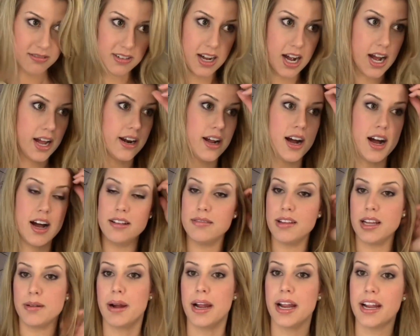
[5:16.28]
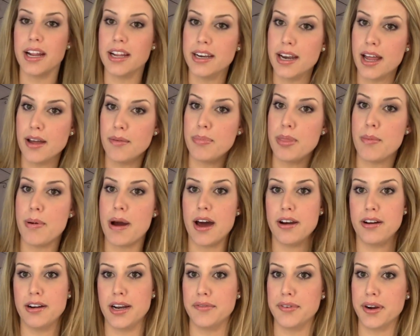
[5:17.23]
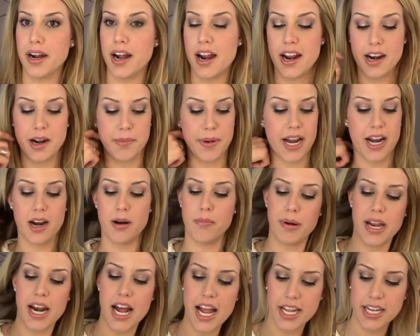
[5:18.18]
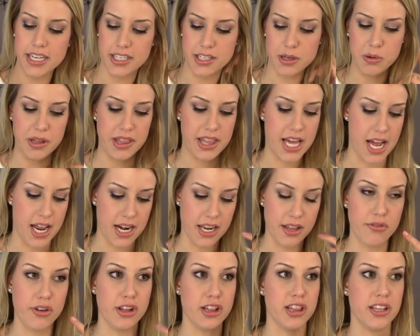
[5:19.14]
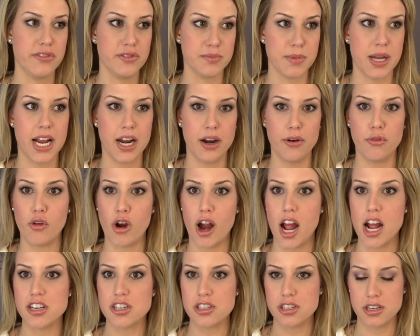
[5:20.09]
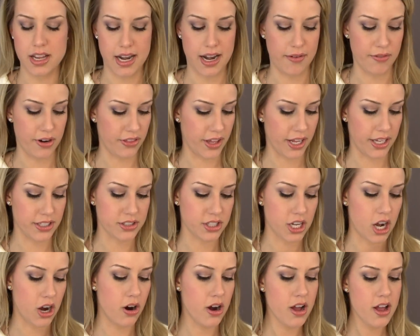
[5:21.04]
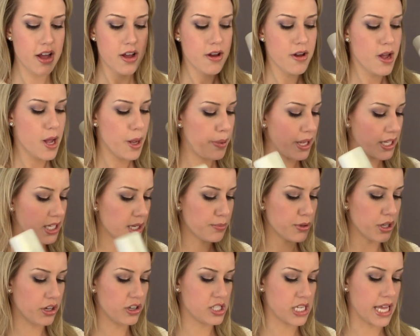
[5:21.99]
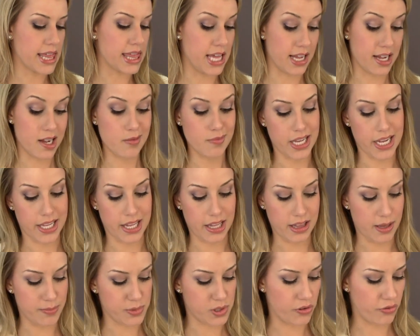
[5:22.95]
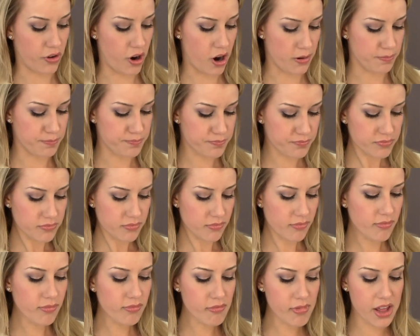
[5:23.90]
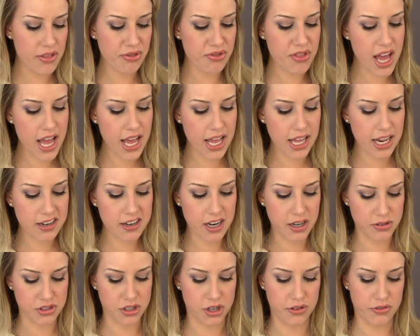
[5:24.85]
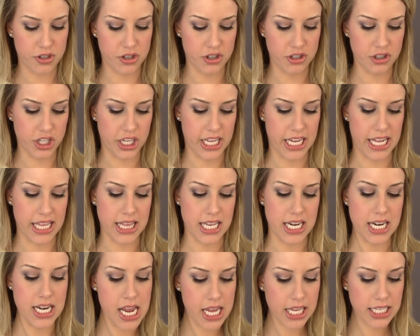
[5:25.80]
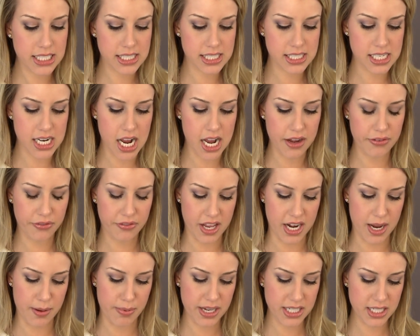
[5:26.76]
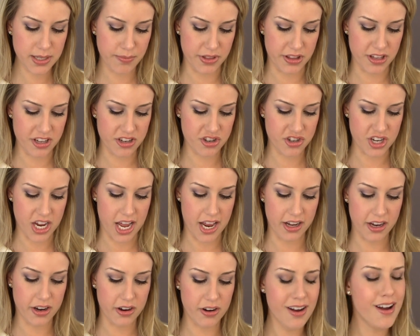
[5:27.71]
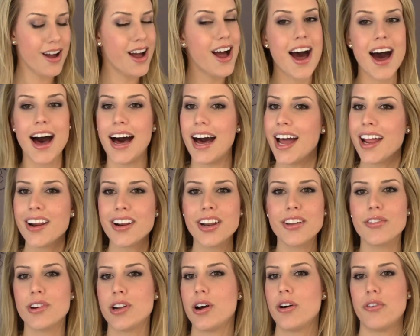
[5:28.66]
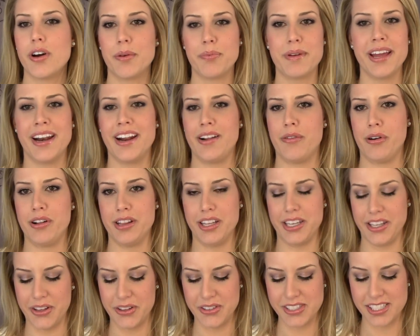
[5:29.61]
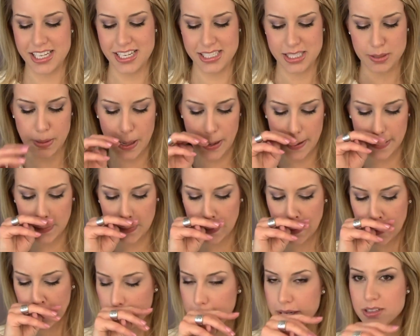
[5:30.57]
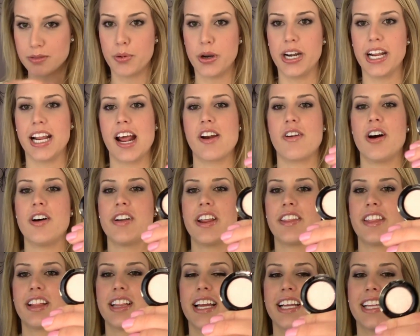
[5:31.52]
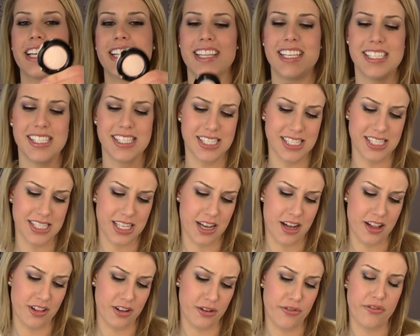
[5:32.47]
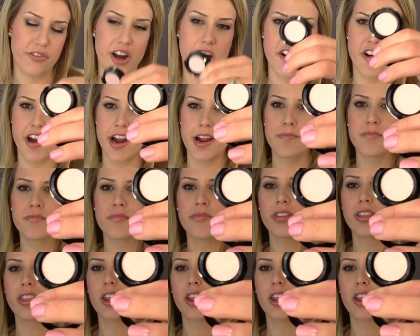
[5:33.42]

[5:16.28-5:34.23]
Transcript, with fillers: got, like my, and the, the powder never got out of my hair, but I can deal with that if it leaves my hair fresh and everything. So picked up those. I think I'm liking them so far. Then I was over looking at the NYX stuff and I picked up this shadow. I don't even know if I can really use this, but I thought it looked pretty and I don't have anything like it. This is the color Fairy,